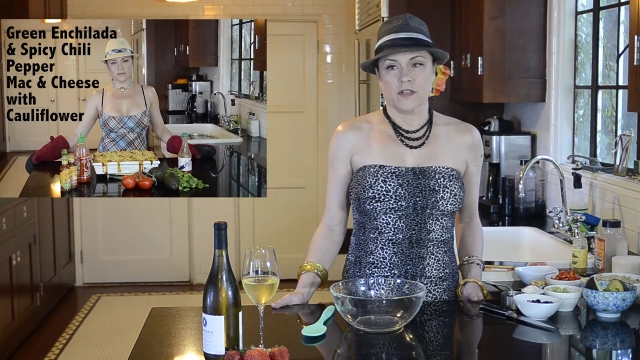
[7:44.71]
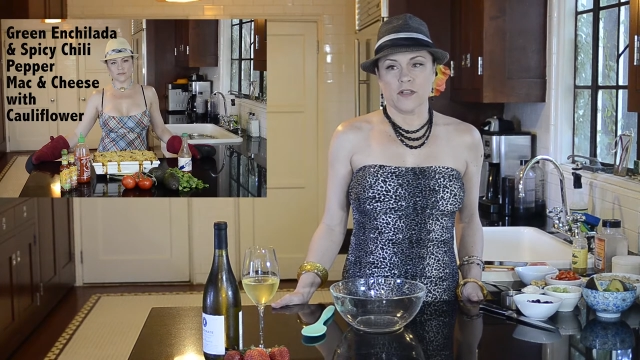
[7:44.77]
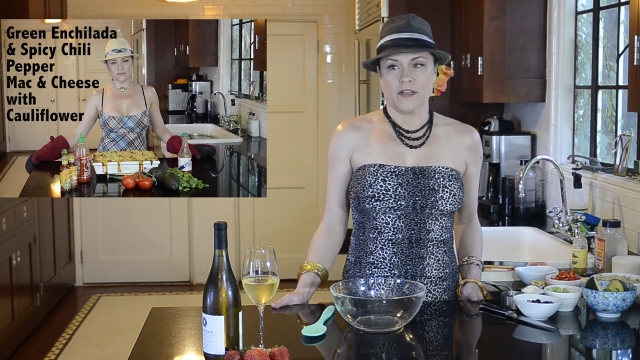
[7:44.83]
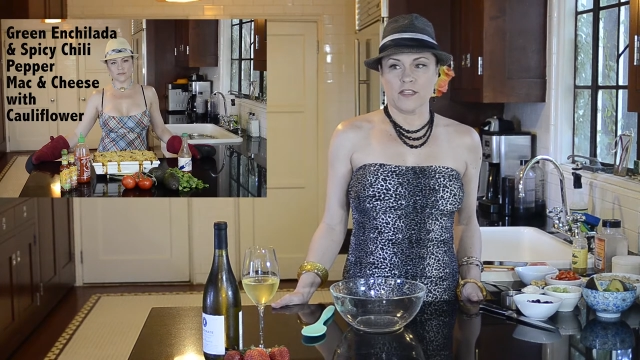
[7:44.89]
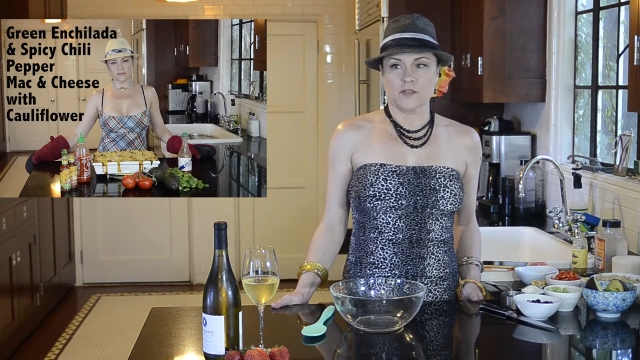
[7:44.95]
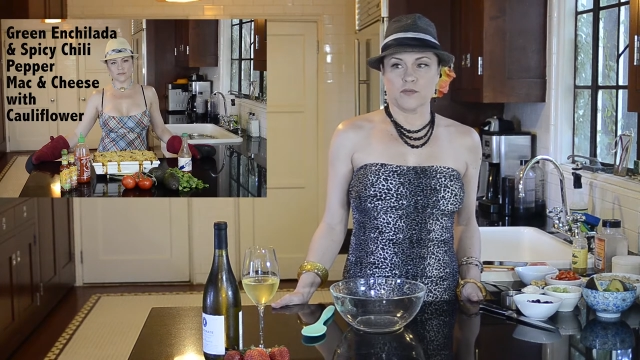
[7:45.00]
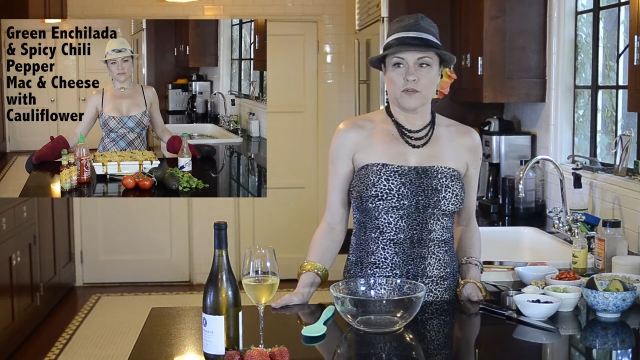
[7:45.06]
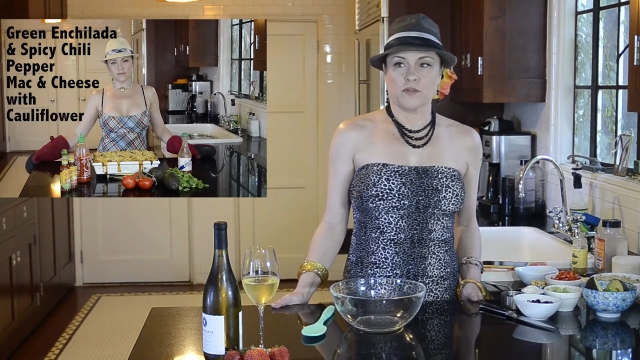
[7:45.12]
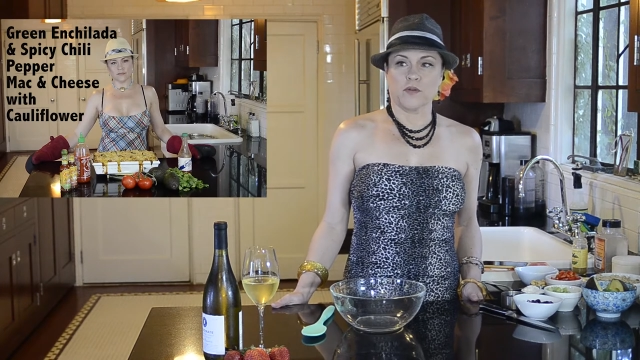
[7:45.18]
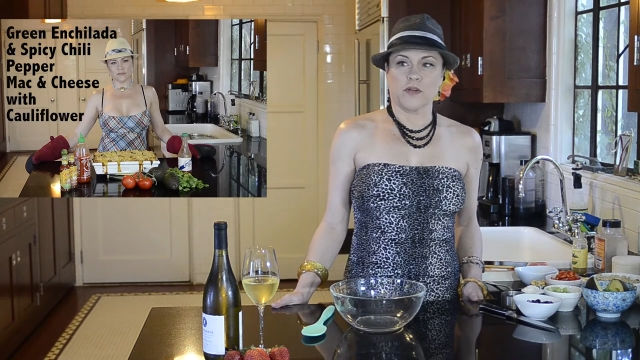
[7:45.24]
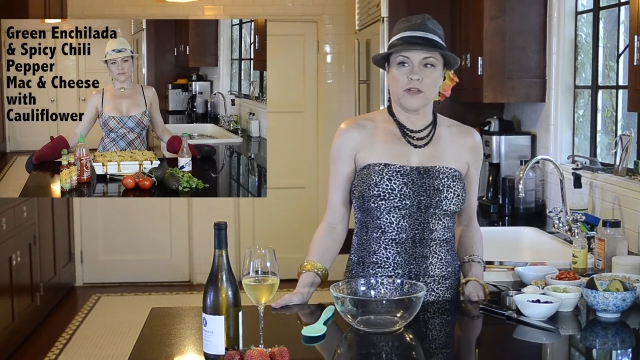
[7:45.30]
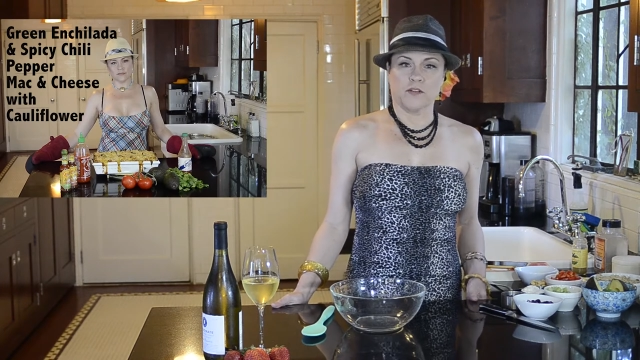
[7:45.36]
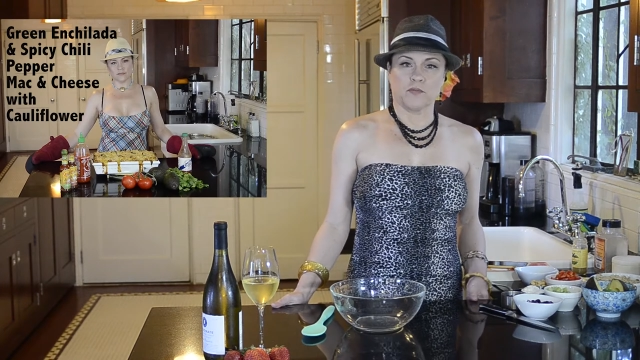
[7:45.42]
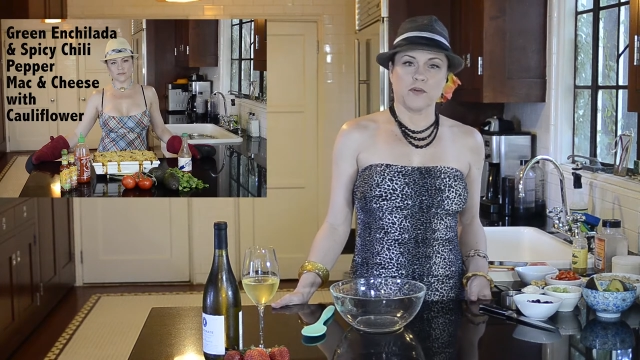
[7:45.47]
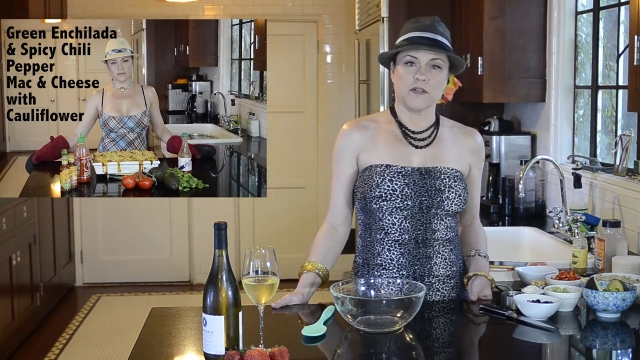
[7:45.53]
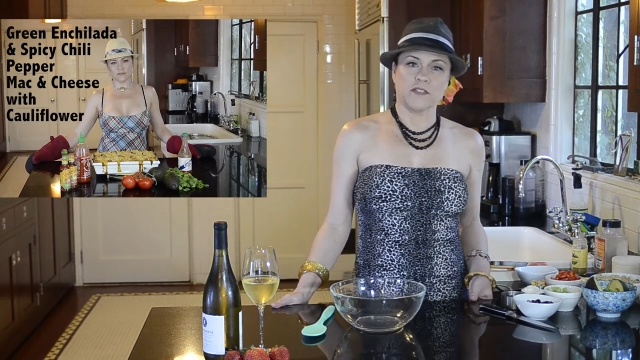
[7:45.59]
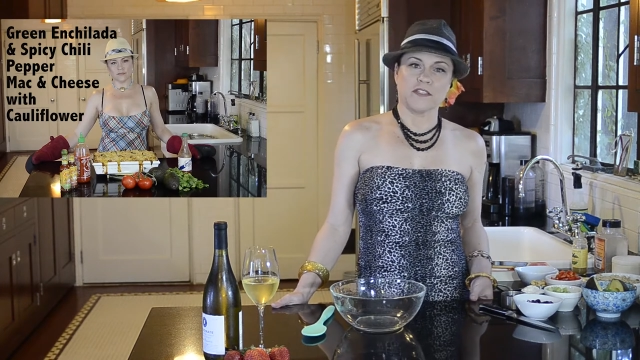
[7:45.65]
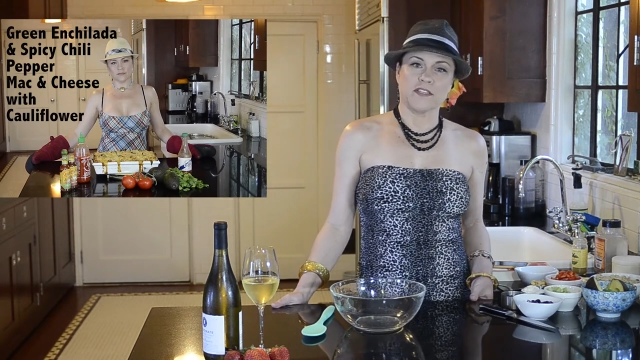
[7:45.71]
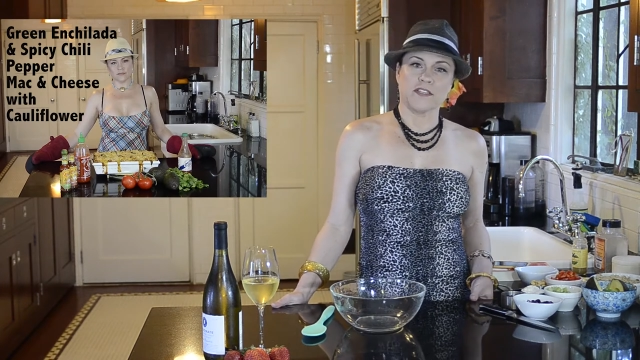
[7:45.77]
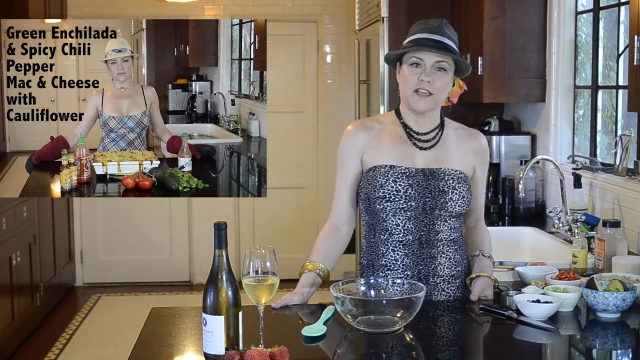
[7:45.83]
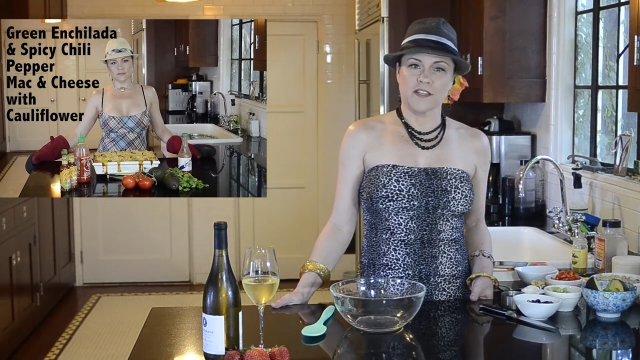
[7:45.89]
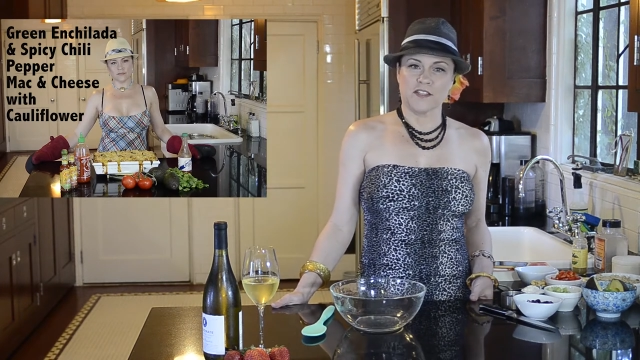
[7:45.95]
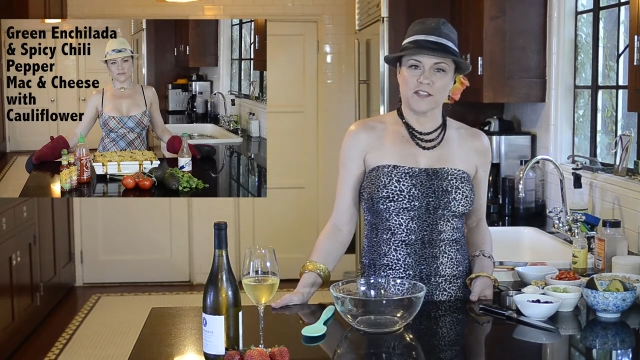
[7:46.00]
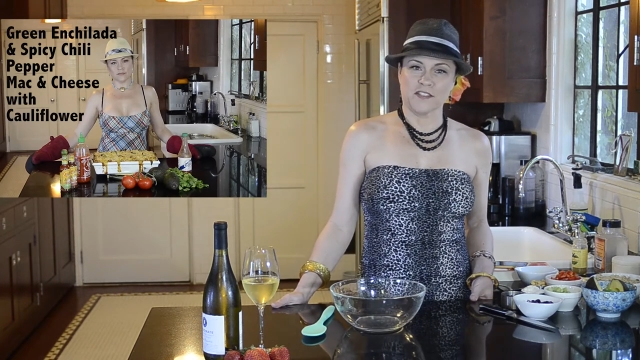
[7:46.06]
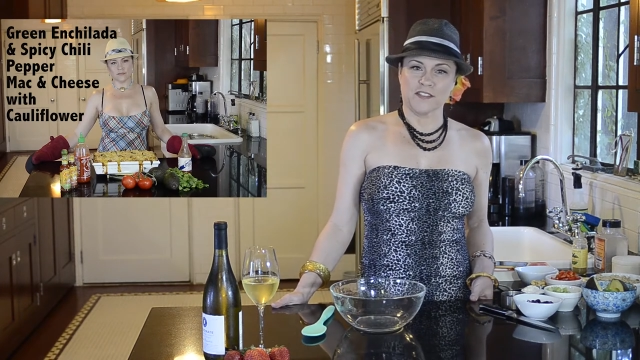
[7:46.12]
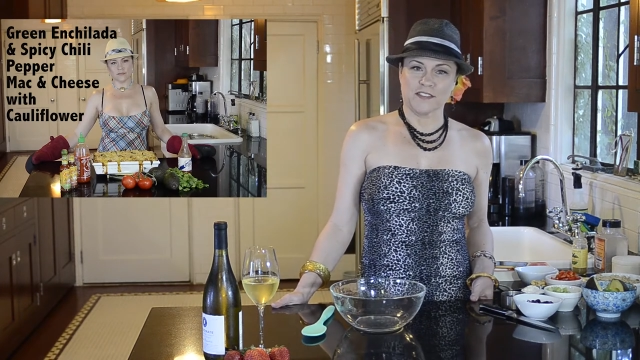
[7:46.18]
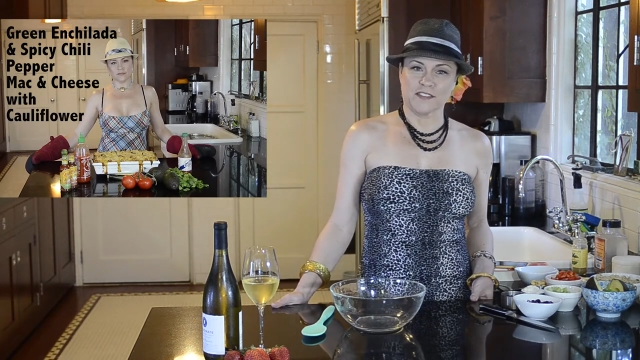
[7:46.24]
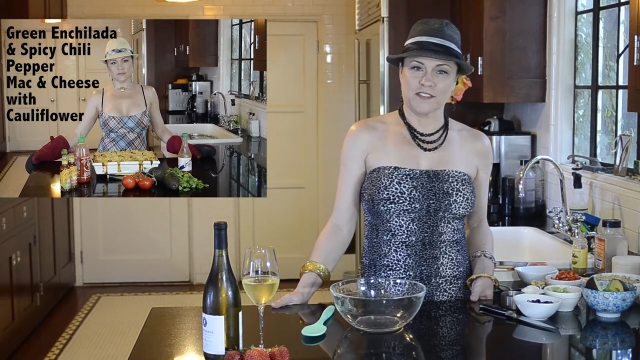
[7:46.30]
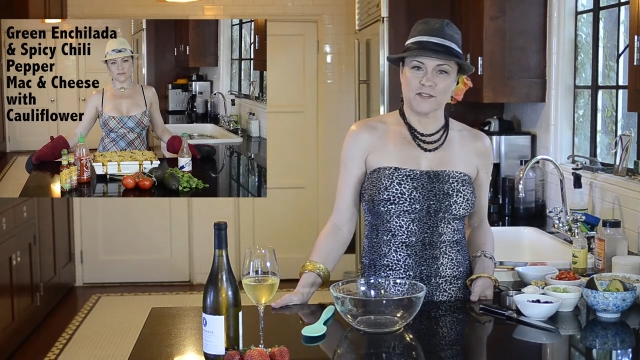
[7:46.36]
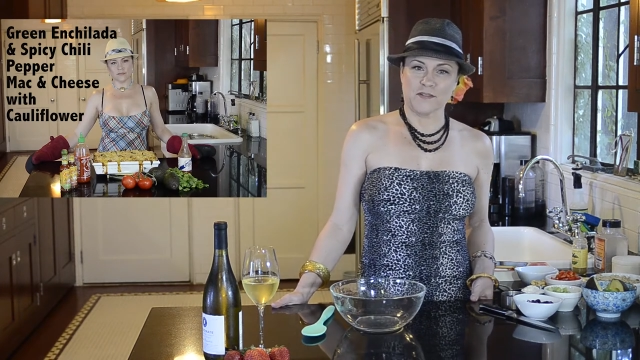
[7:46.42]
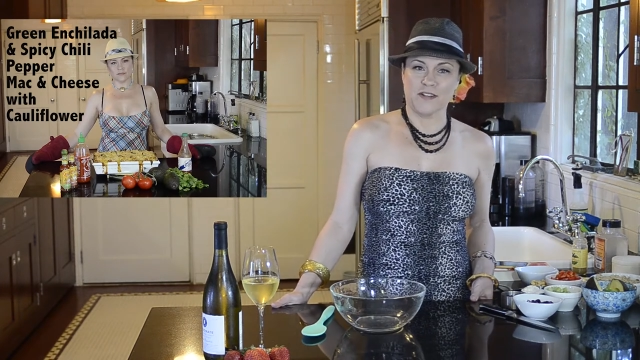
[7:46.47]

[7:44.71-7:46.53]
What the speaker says: realize was quite as presentational as